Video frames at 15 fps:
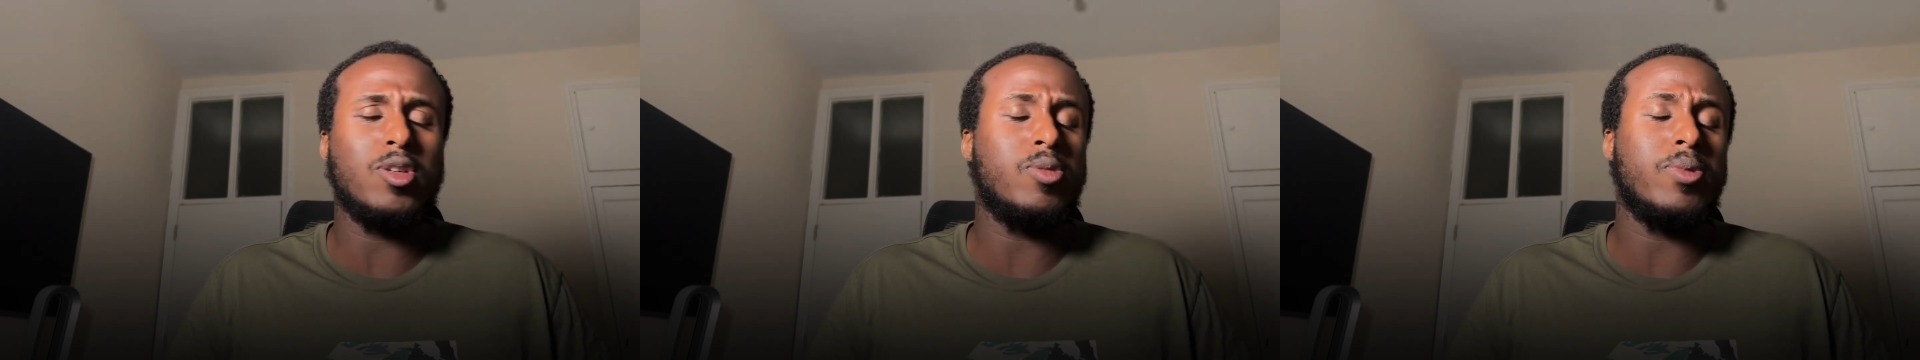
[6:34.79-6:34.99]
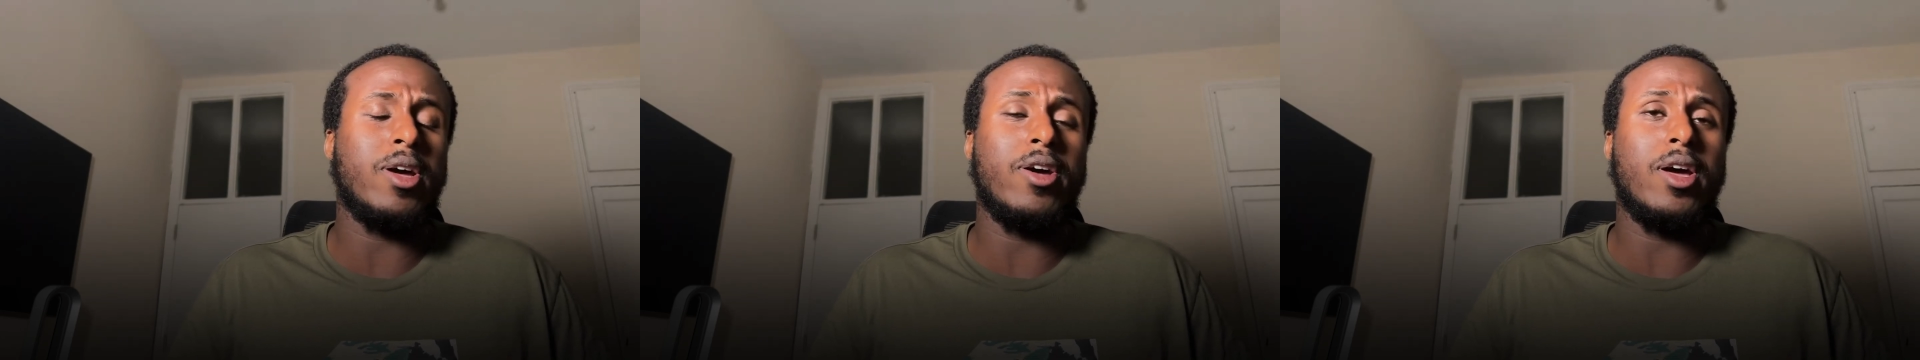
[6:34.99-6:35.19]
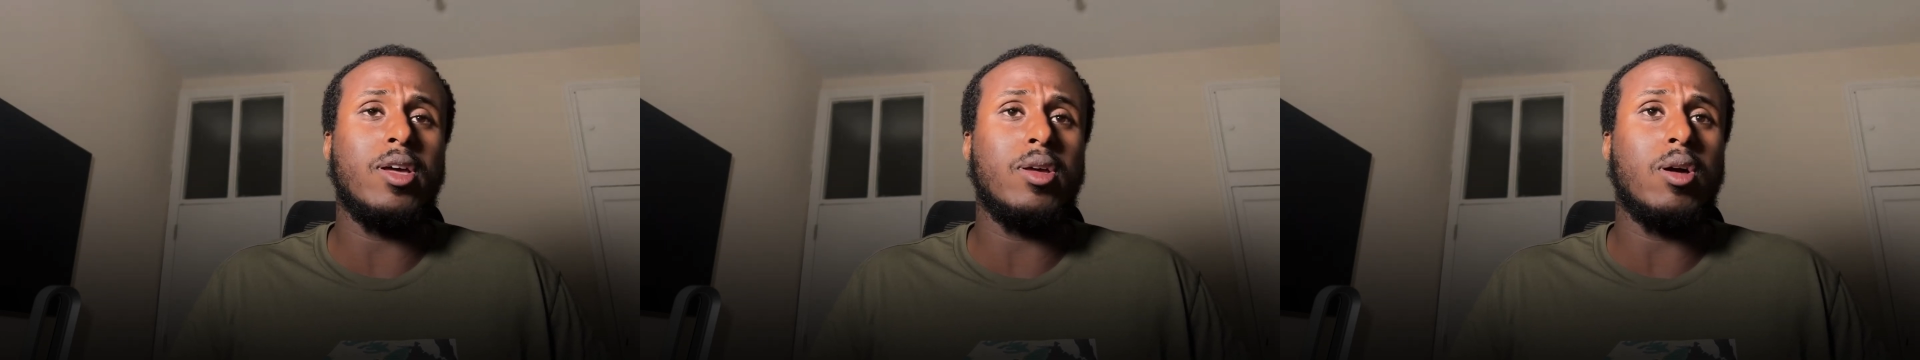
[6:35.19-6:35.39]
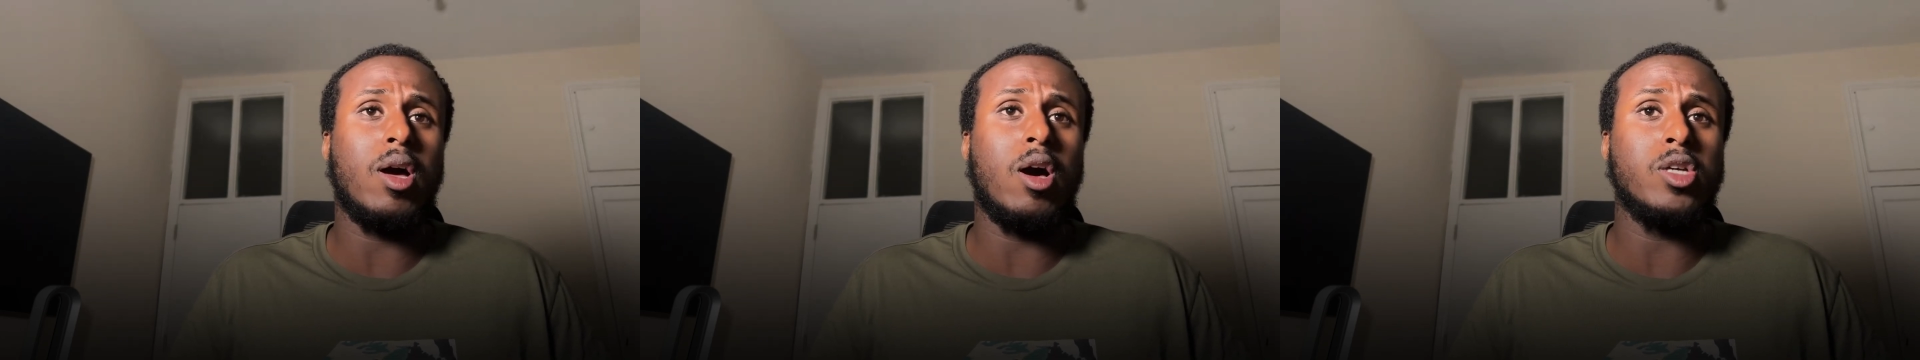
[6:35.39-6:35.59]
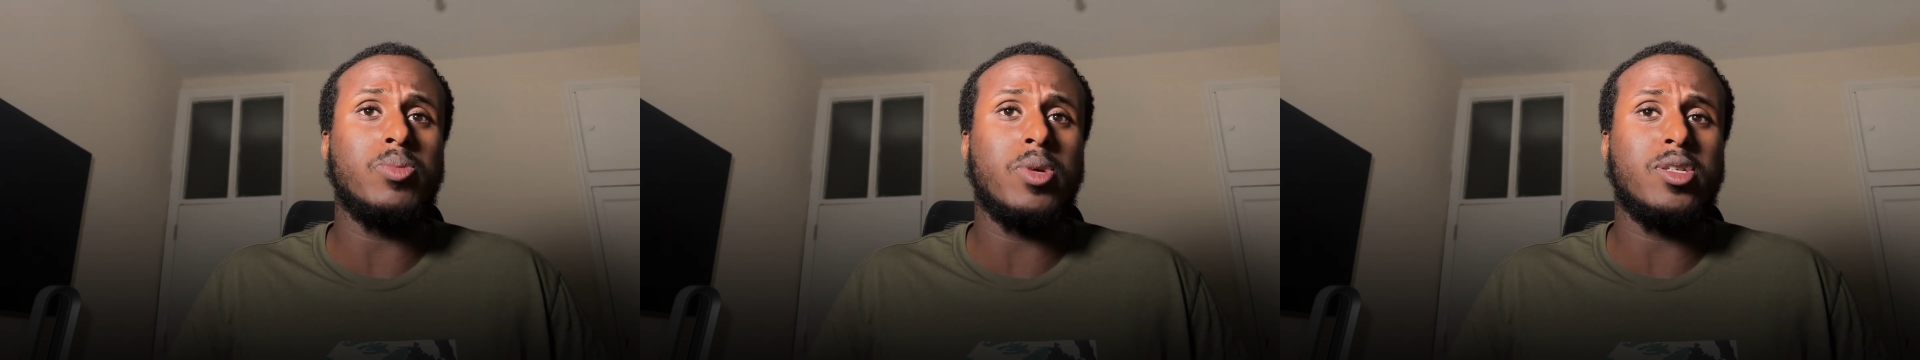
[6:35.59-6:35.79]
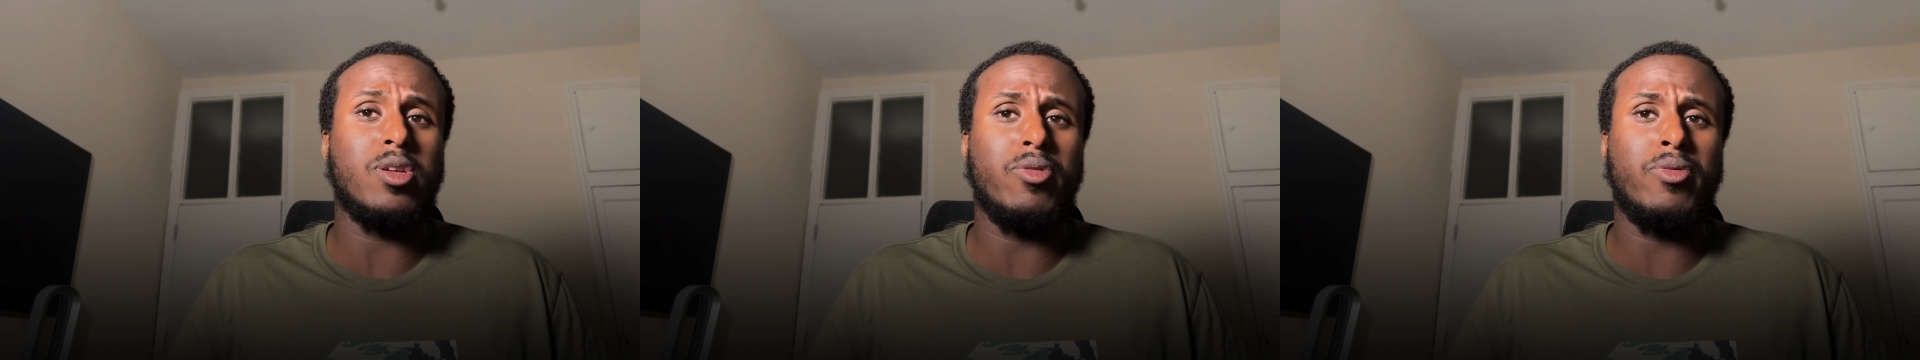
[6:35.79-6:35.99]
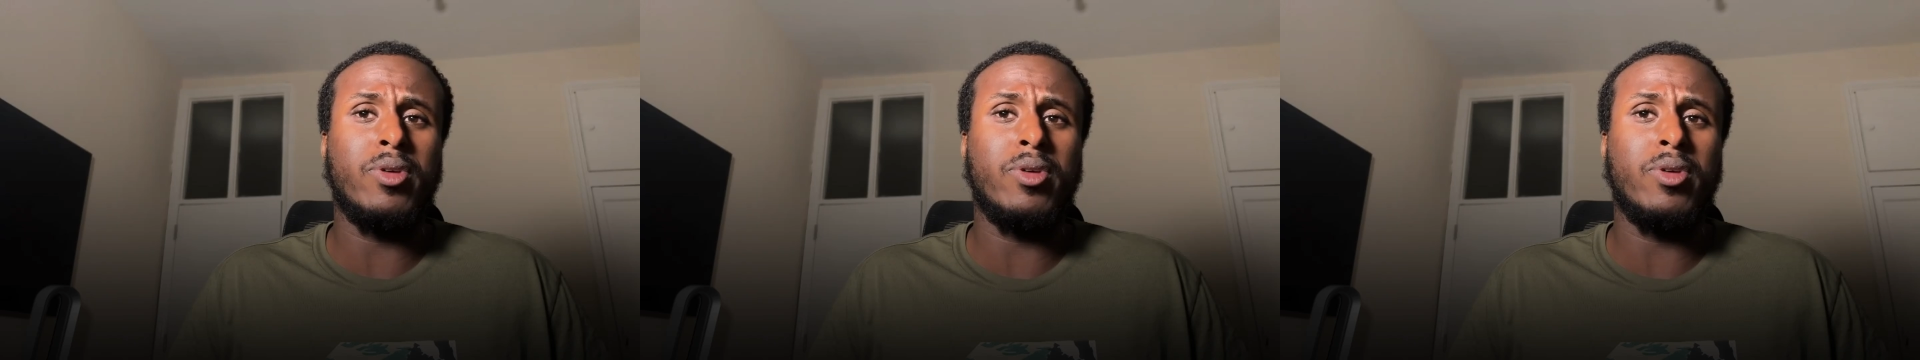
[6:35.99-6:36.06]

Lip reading: I ask myself,